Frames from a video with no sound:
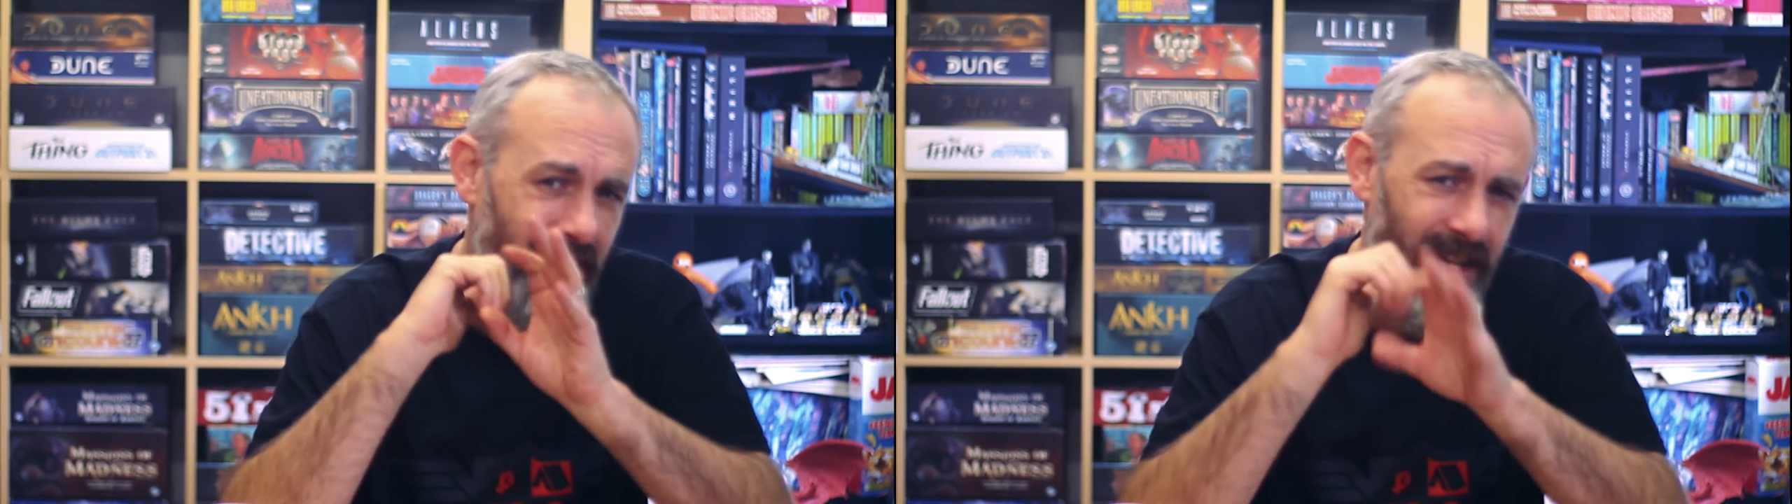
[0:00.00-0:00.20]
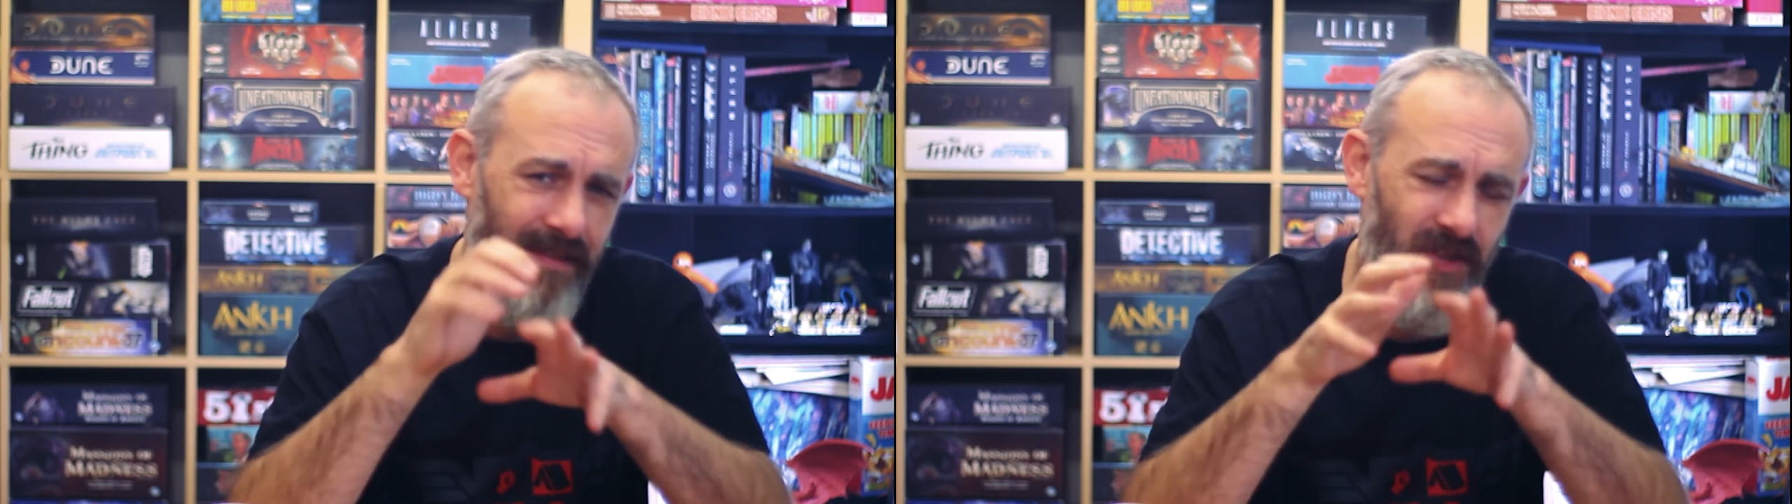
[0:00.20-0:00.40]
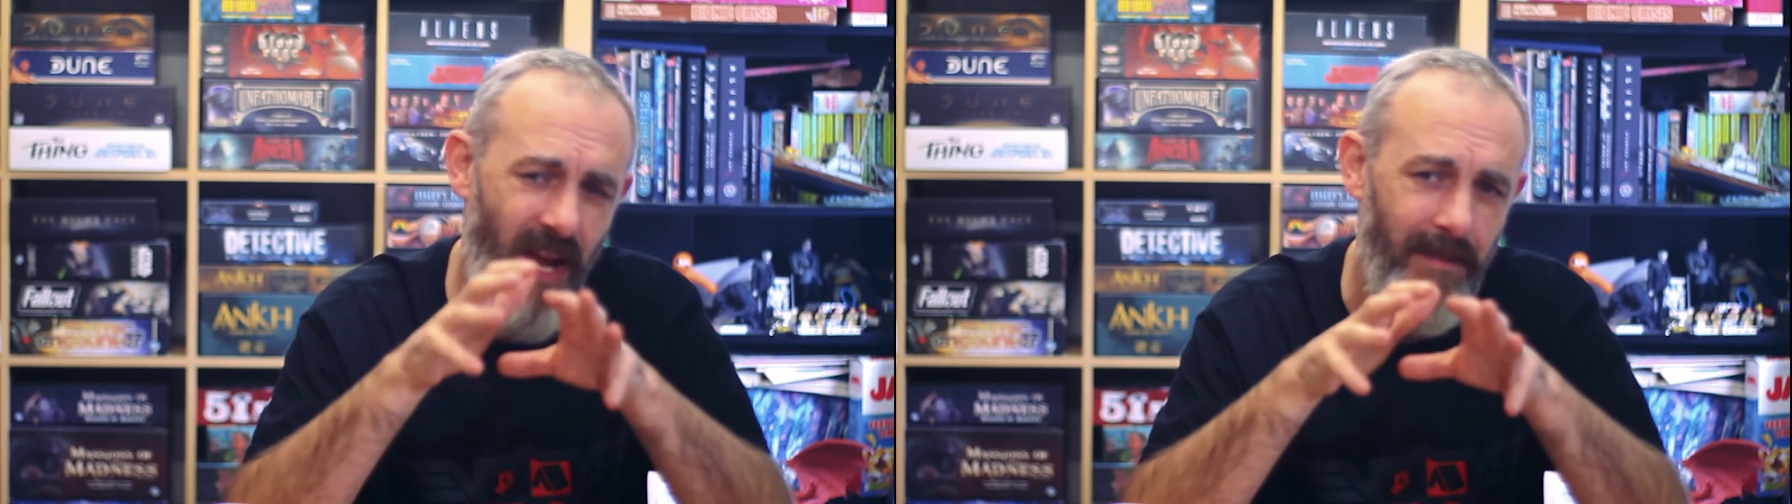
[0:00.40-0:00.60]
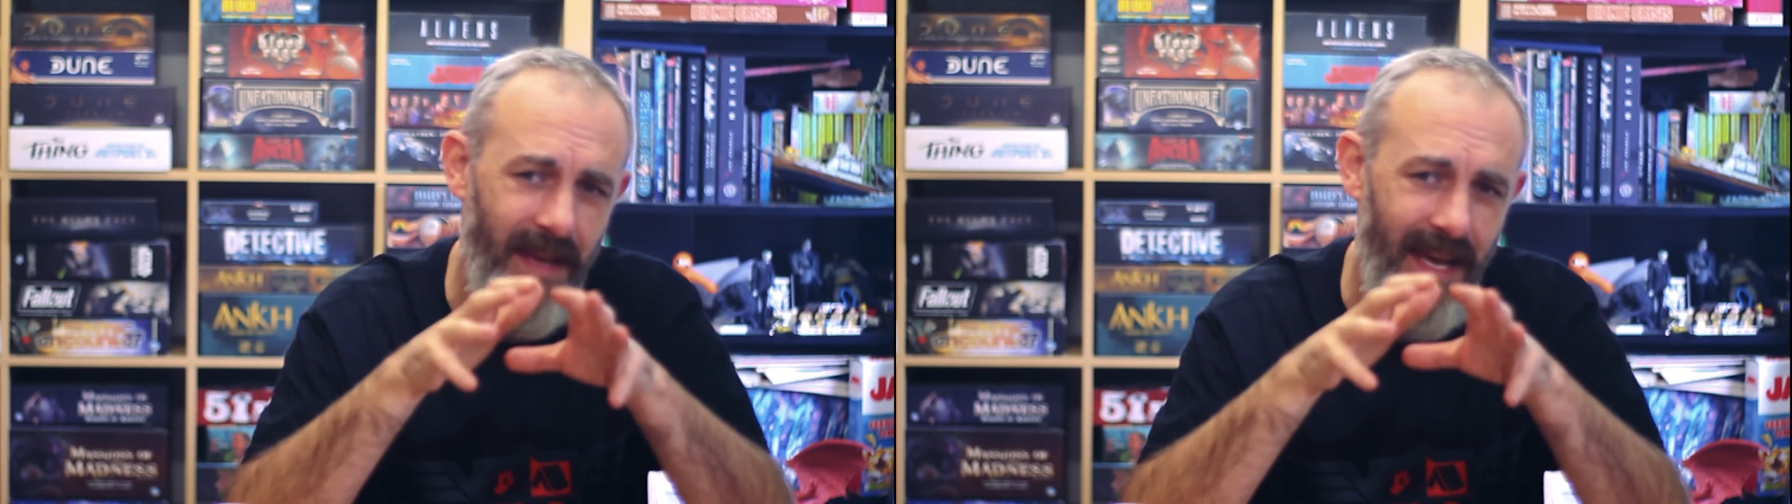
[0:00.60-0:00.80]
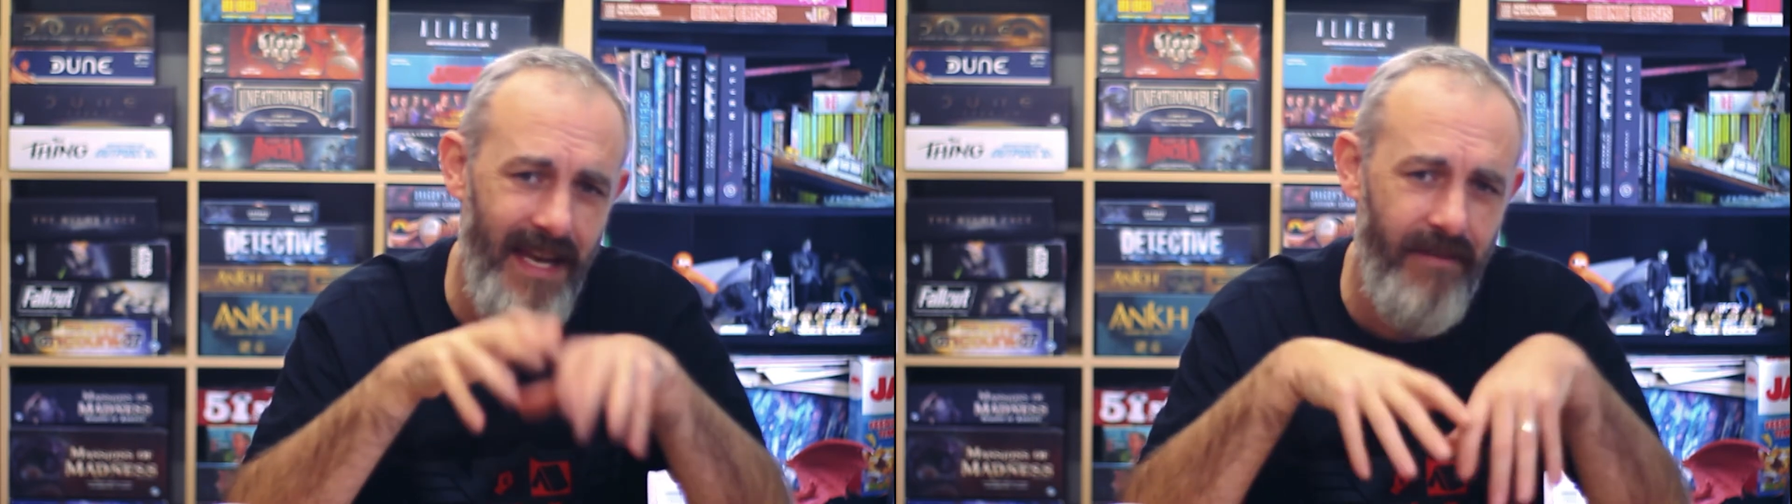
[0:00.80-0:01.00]
kind of shame
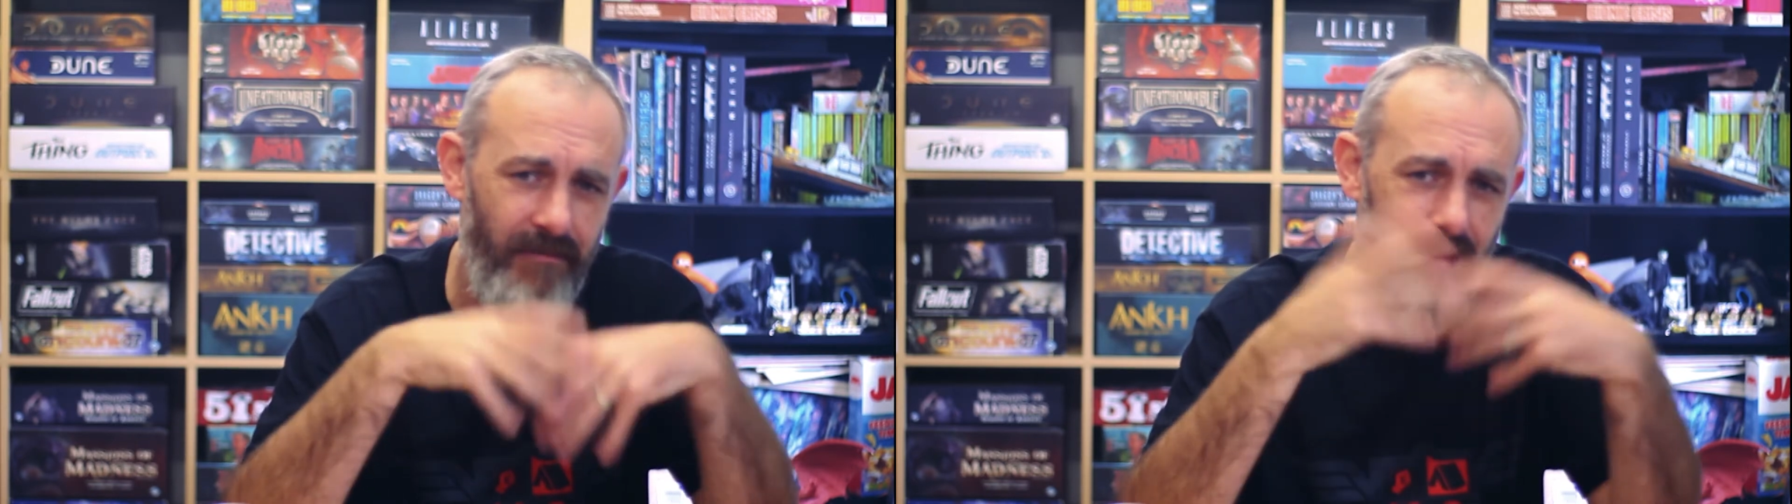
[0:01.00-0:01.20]
that it never